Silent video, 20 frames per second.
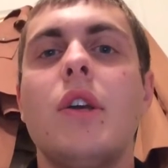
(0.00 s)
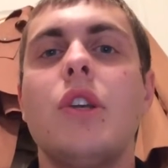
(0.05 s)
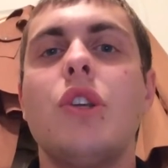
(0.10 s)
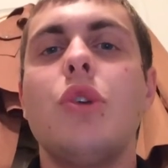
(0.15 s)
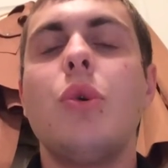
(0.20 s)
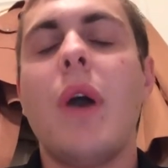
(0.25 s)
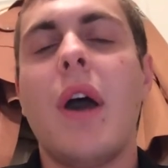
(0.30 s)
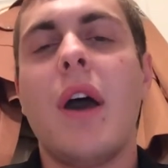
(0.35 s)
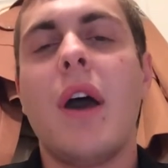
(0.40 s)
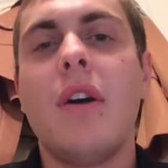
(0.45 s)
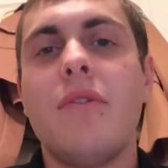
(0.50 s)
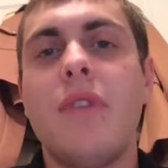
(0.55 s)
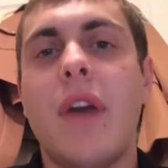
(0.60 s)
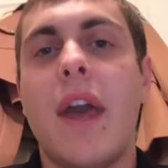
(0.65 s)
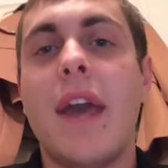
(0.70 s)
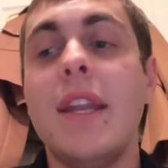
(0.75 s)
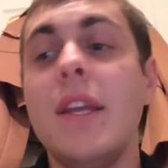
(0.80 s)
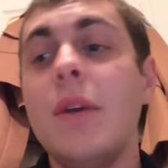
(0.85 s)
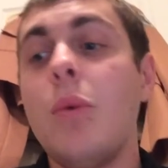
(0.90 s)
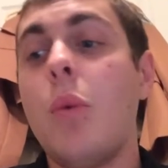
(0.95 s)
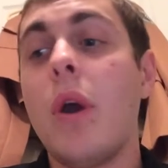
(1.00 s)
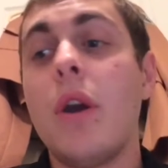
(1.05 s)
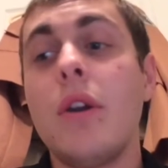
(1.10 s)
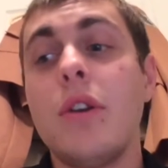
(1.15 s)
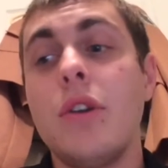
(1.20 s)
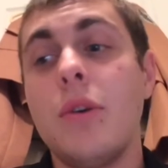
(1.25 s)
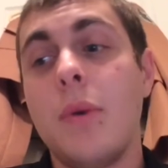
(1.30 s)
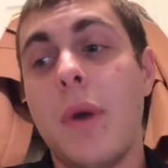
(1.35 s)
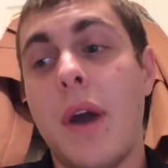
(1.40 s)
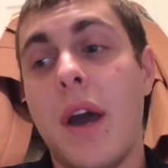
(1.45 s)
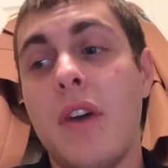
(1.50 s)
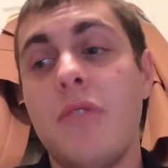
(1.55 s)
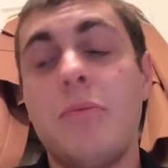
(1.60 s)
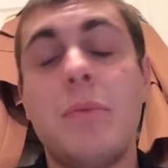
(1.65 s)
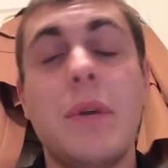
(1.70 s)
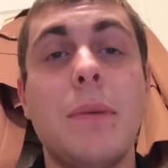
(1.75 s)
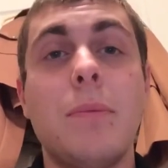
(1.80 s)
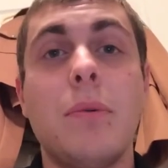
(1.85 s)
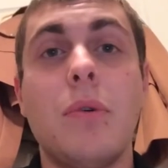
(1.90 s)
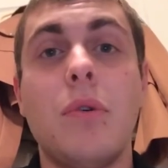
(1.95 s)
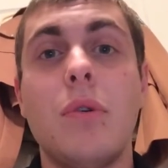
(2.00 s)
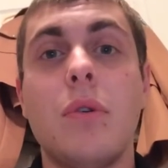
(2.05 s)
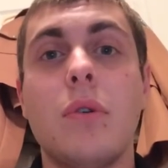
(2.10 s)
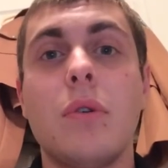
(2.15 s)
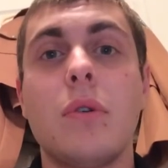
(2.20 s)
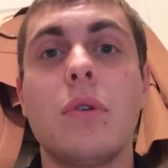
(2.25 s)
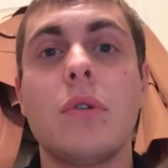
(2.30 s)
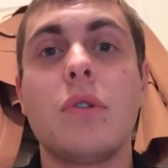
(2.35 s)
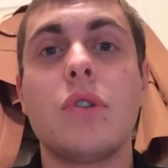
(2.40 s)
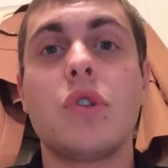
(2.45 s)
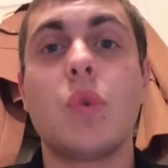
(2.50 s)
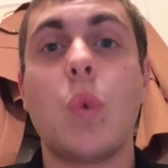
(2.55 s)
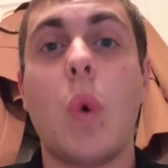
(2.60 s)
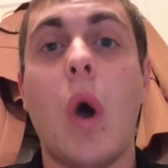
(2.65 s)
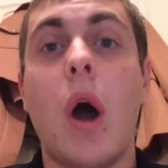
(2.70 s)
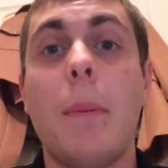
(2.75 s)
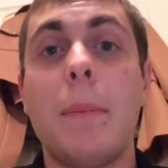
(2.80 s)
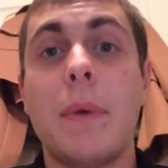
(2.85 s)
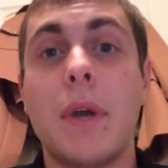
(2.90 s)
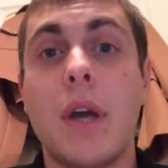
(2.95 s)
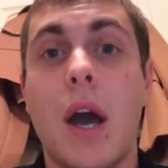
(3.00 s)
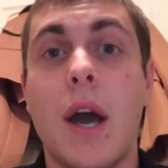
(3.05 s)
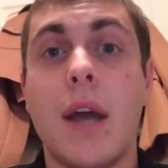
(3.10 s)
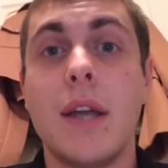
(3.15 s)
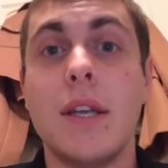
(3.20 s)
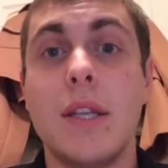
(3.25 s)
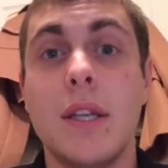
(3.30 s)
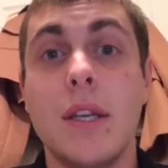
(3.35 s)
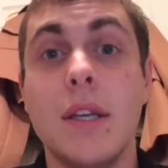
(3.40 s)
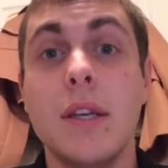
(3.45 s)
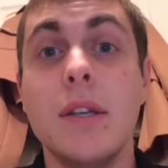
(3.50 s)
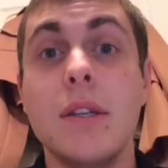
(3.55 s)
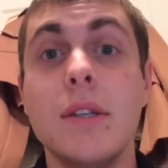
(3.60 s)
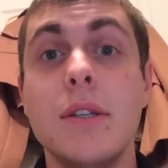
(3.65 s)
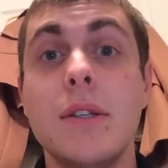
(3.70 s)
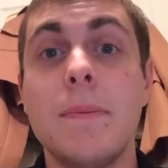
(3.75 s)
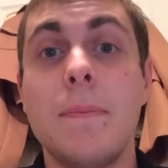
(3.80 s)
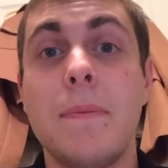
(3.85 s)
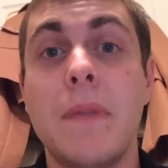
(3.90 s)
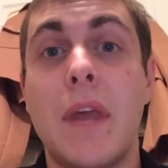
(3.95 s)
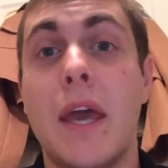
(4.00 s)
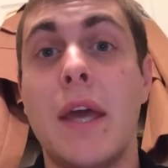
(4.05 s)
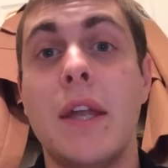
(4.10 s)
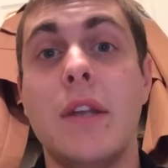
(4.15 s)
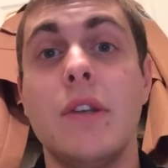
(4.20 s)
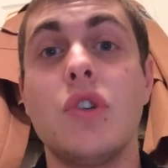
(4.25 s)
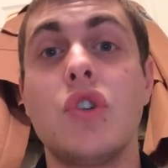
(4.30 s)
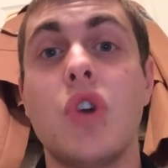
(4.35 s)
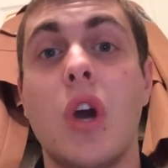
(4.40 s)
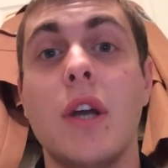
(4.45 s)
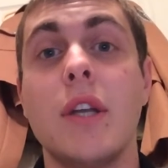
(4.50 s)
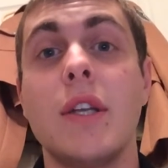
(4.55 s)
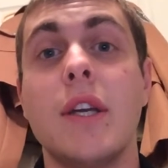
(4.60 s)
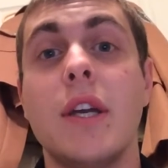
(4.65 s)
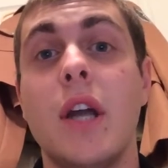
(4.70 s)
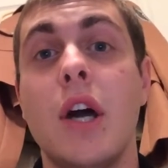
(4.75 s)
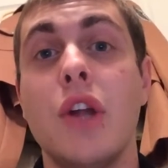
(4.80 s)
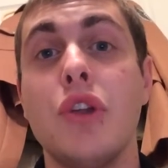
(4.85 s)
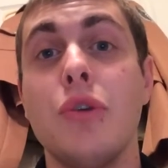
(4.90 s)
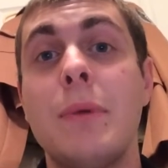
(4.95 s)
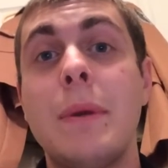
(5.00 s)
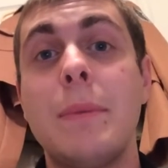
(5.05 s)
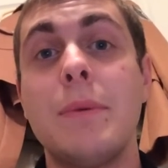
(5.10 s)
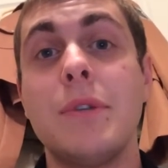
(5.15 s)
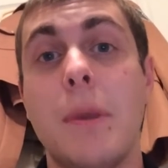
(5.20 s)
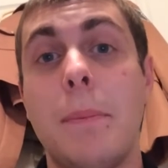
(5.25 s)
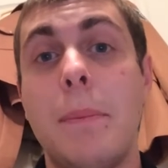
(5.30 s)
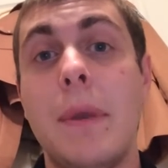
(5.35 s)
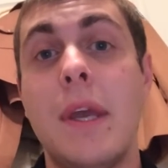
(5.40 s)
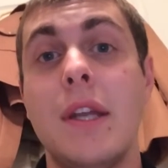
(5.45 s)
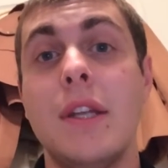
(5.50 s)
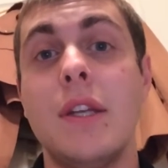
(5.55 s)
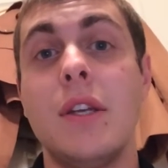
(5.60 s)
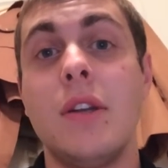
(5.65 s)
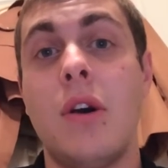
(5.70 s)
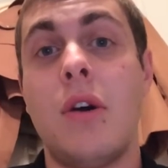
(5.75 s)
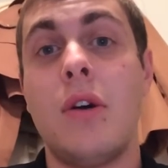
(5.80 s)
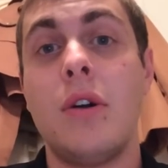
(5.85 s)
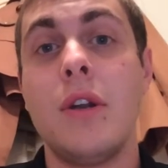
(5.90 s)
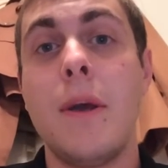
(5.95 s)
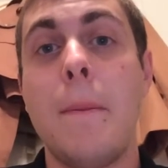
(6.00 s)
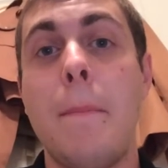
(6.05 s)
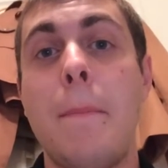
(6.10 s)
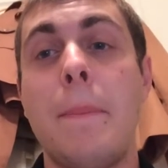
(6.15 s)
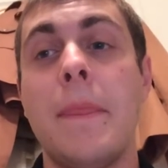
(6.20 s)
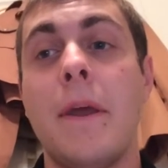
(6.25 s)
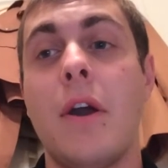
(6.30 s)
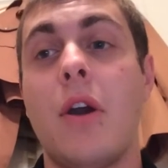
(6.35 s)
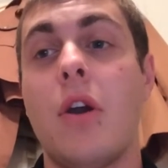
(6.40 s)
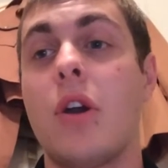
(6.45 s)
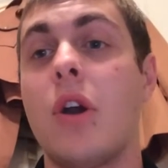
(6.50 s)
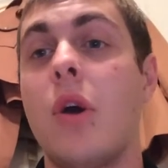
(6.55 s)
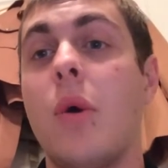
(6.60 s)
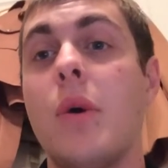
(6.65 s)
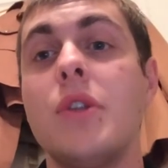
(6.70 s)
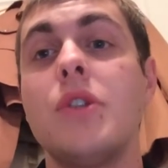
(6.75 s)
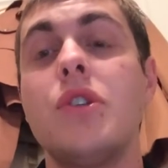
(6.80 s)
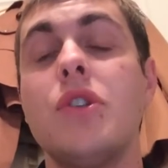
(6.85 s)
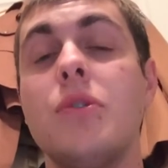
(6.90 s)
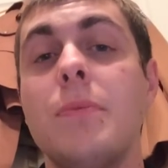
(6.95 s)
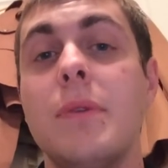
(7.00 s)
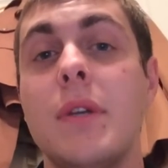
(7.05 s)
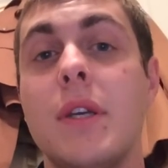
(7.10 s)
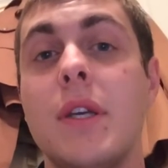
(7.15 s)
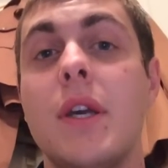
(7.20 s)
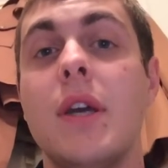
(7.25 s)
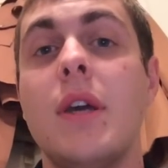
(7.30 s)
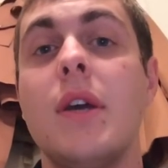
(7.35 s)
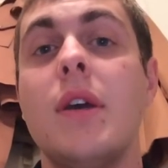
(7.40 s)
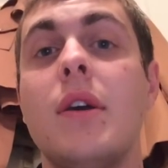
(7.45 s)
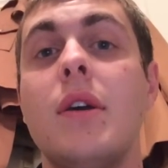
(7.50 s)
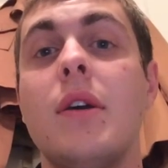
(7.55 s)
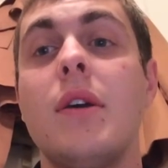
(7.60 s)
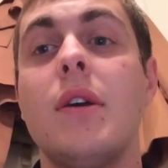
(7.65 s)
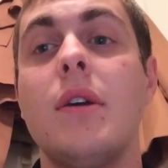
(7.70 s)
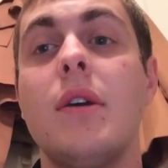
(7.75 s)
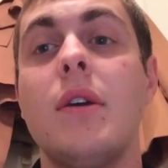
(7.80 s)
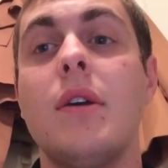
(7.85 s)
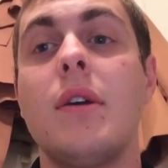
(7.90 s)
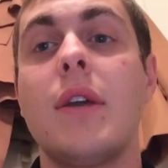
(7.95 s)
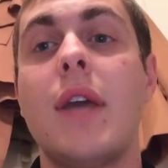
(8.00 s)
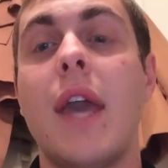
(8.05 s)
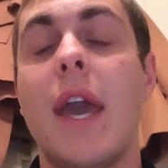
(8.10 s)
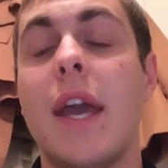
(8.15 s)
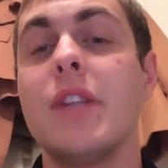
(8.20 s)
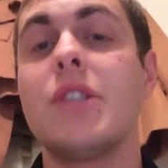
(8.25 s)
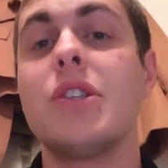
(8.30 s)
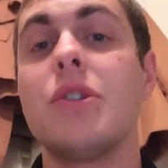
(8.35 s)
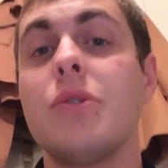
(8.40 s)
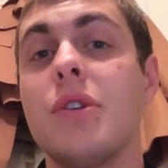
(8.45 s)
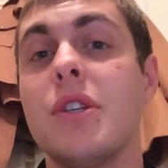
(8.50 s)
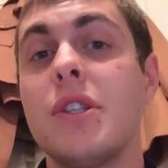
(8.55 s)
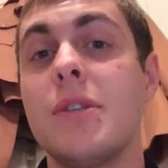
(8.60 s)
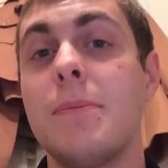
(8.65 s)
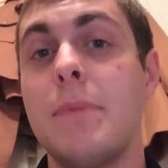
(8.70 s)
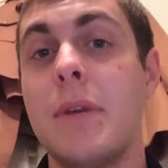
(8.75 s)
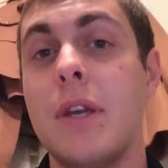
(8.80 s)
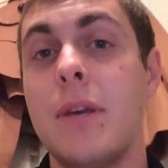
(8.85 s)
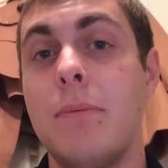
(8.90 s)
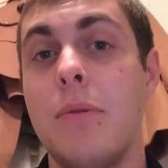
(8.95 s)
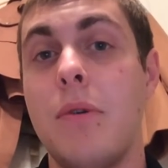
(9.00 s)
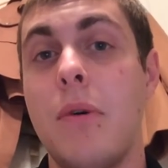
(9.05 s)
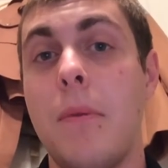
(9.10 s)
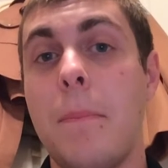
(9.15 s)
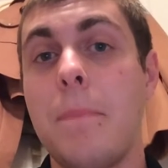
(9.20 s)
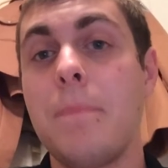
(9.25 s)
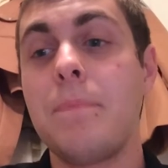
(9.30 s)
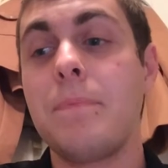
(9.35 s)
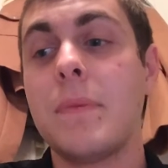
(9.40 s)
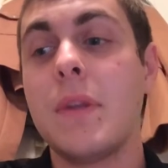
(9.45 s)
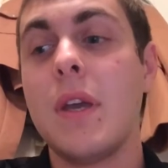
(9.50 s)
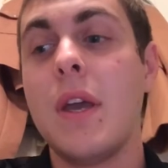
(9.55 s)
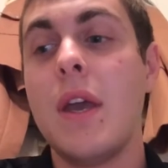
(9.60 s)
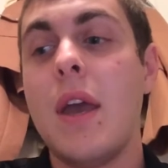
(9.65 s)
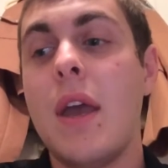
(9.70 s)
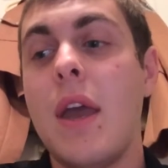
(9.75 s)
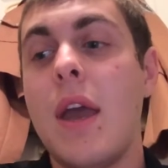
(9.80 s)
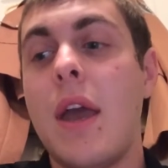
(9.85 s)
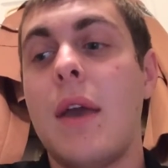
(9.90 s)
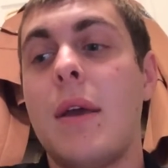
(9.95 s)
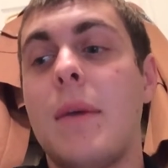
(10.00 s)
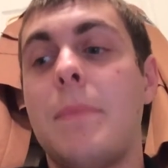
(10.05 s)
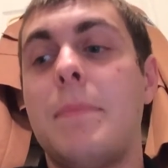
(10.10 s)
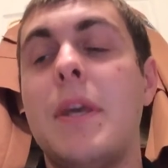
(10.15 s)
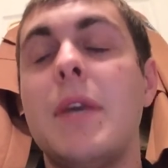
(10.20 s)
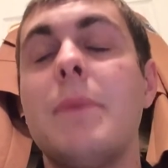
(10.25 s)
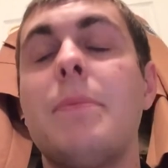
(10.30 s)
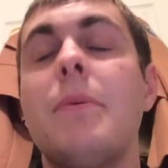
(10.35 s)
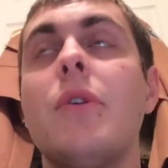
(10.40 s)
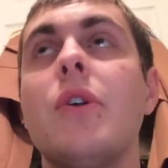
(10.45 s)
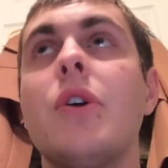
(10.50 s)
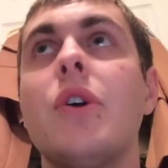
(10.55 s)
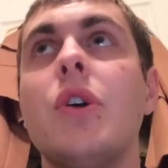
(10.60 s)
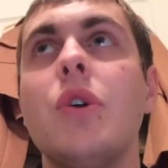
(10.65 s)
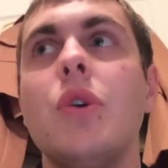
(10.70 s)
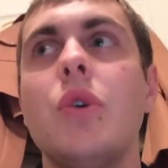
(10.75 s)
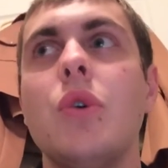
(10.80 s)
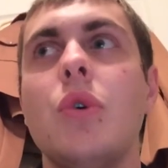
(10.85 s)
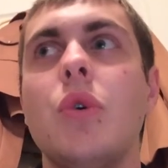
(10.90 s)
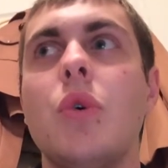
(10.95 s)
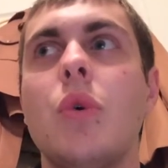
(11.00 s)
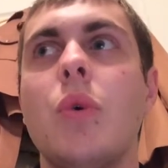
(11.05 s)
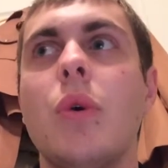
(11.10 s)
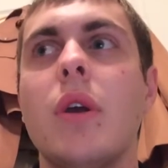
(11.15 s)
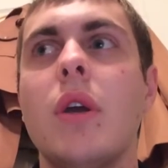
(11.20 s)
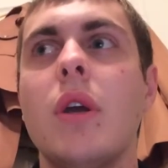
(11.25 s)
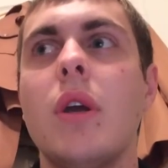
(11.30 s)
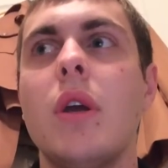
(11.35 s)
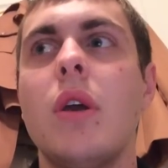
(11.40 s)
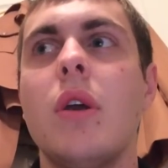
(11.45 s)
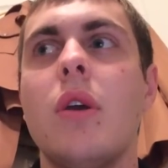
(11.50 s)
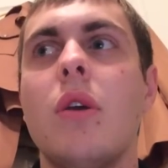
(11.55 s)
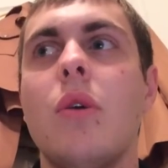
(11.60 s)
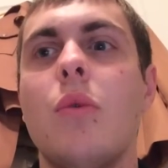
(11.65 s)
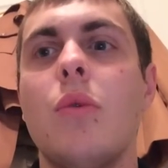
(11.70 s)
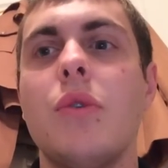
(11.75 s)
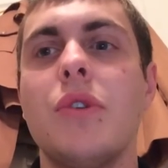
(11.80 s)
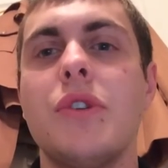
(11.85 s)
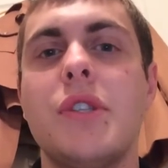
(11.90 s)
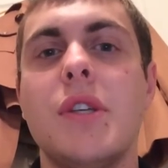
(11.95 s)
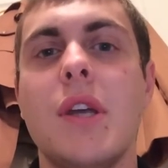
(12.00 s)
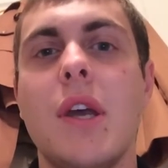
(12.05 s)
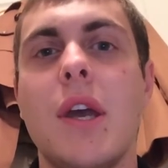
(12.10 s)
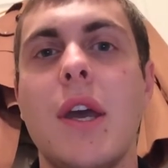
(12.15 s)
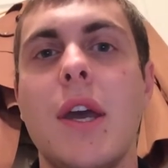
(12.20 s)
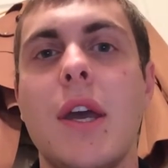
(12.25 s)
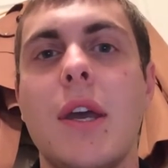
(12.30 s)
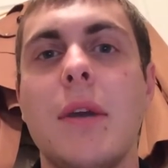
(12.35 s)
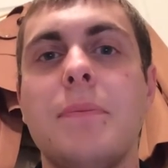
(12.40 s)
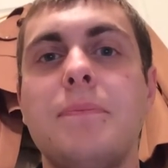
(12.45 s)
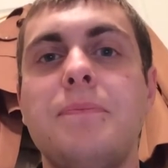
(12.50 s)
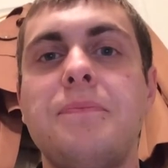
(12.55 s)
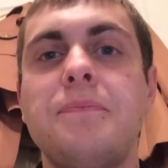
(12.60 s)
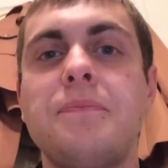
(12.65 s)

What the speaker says: You have, anywhere you have people swapping ideas and trying to get other people's opinion on it, there are going to be cancerous people. People who will say,